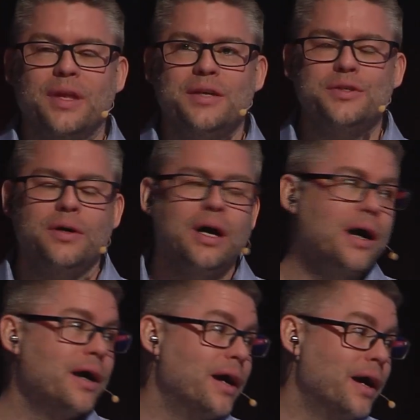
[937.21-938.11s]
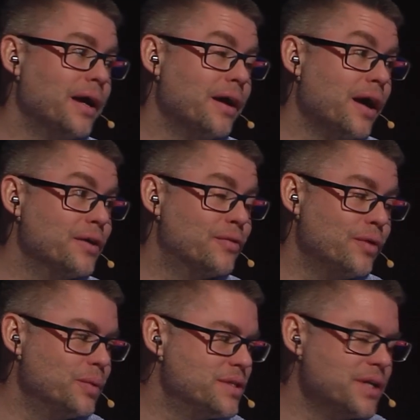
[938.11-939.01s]
so I
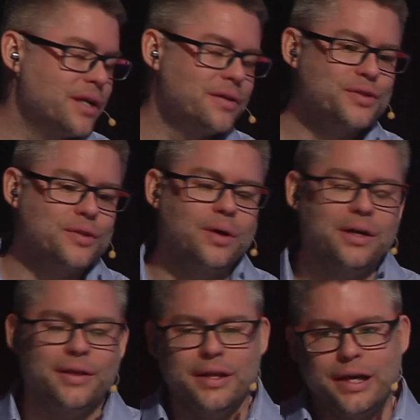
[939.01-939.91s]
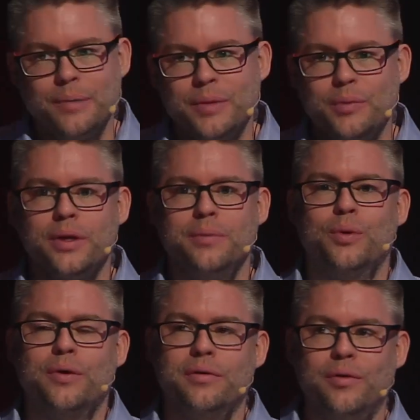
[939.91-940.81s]
agree with Sandra. So I mean, we
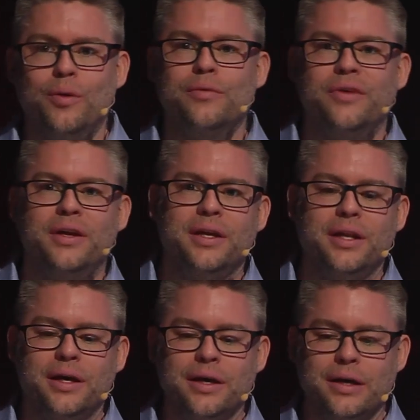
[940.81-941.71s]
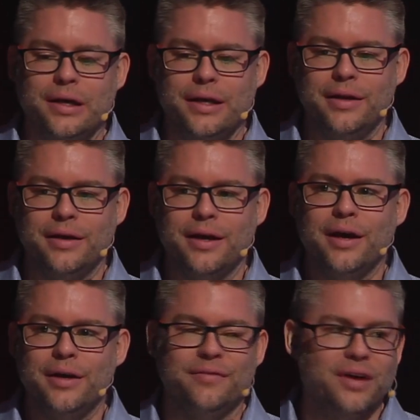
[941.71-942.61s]
were already in a
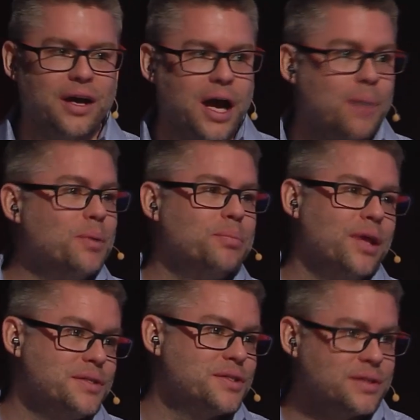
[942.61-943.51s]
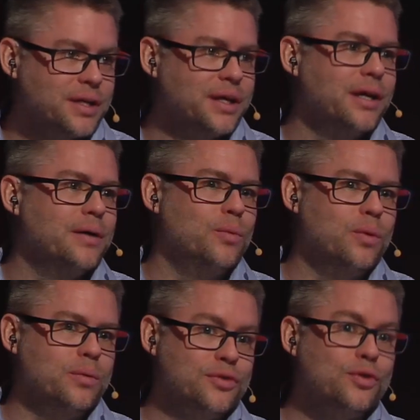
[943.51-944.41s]
kind of a happy place,
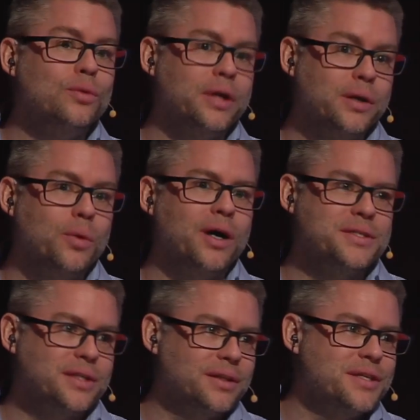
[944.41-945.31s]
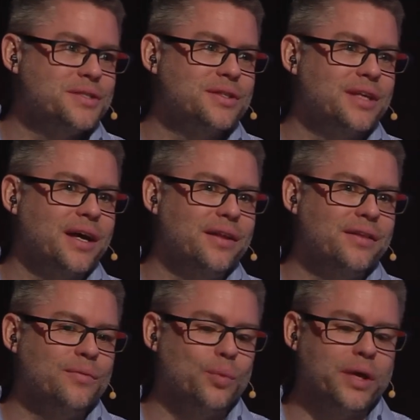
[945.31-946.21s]
tooling wise at least, that
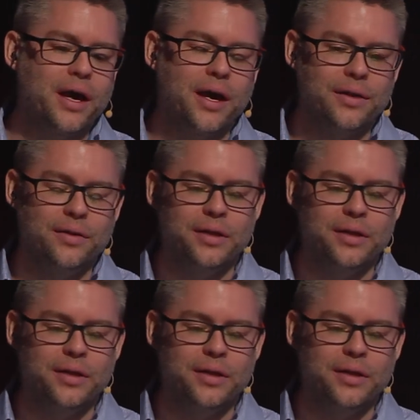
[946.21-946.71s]
we had.